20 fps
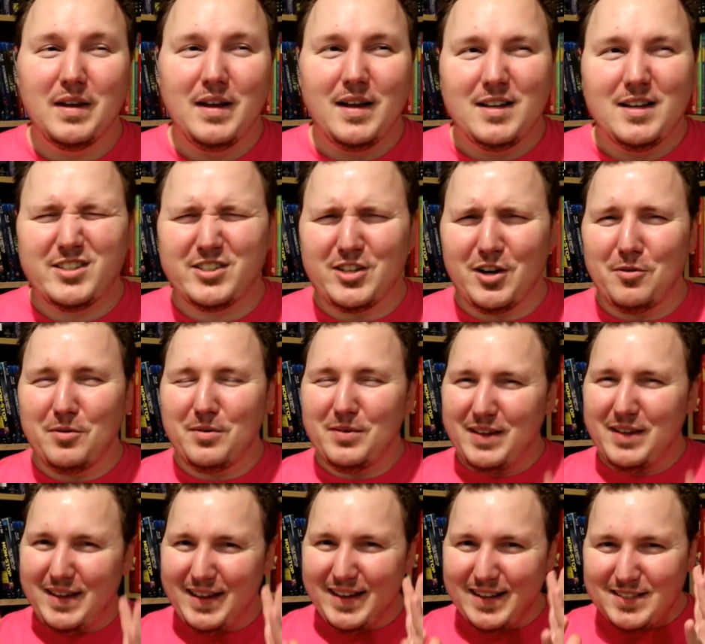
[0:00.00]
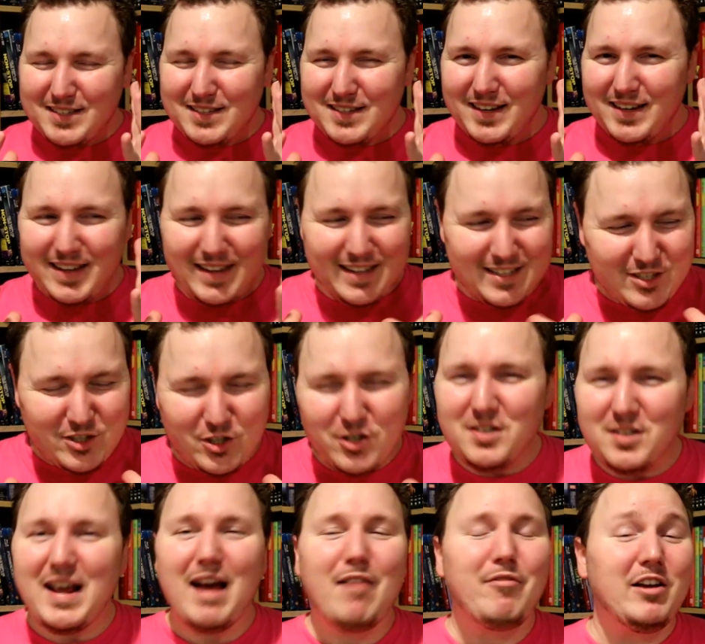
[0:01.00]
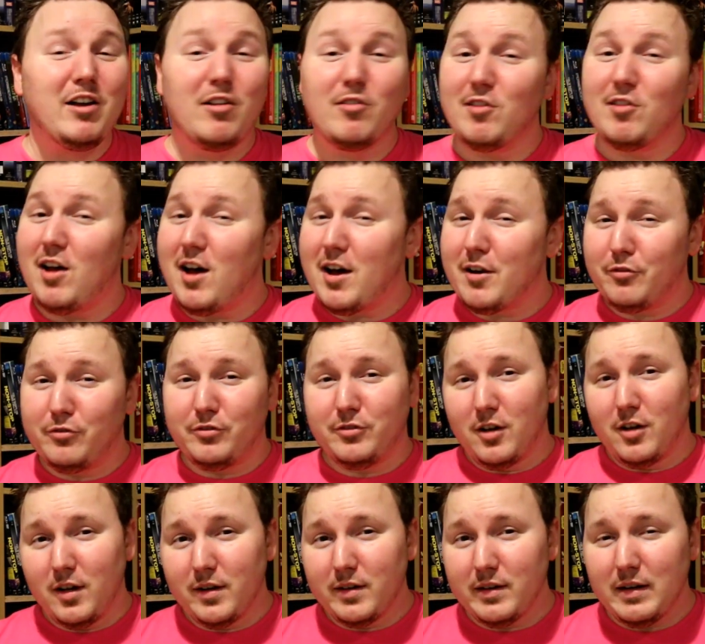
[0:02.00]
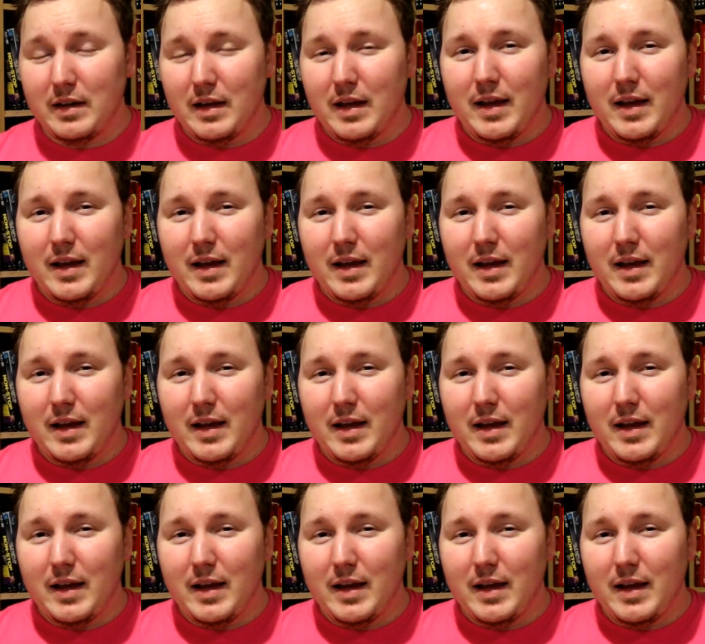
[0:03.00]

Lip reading: So it's just having a lot of fun.